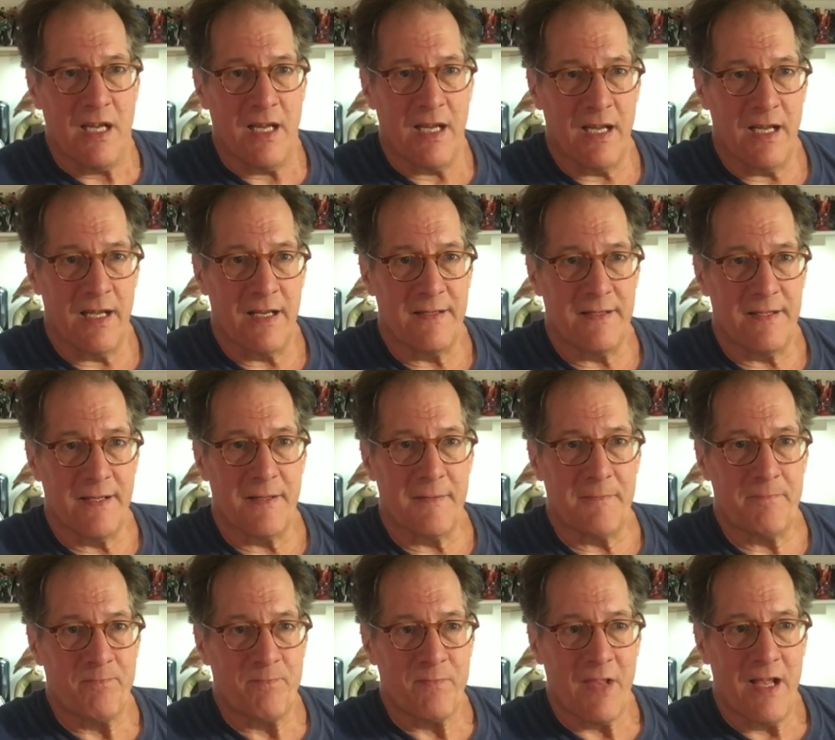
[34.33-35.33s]
And
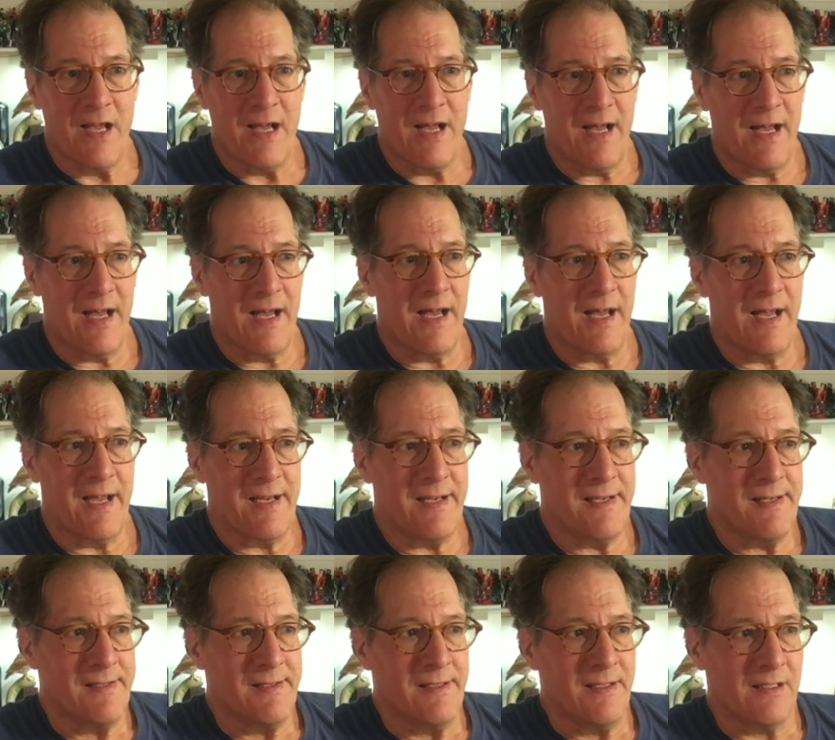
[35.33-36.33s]
I
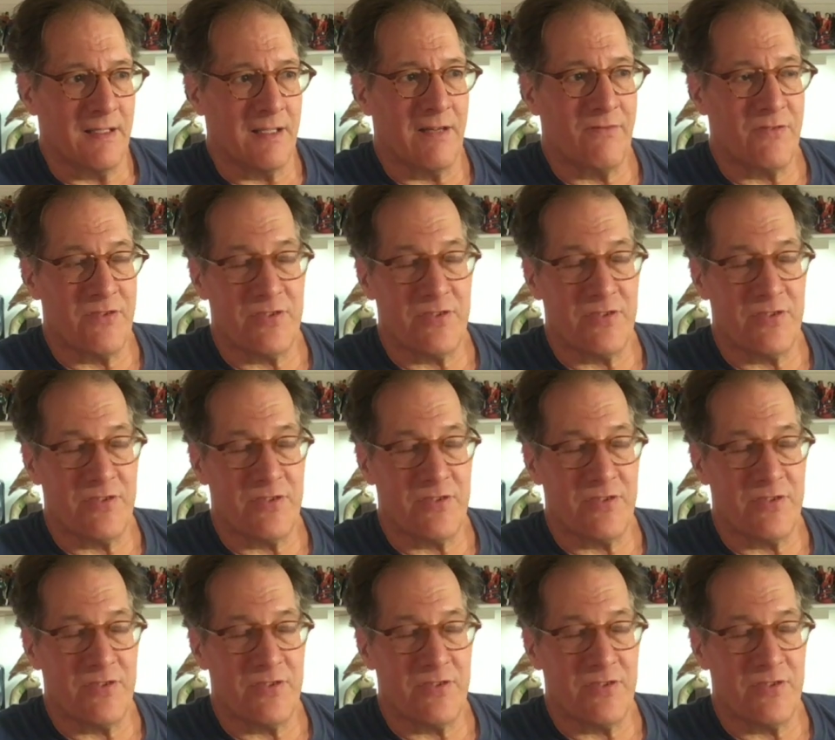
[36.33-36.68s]
loved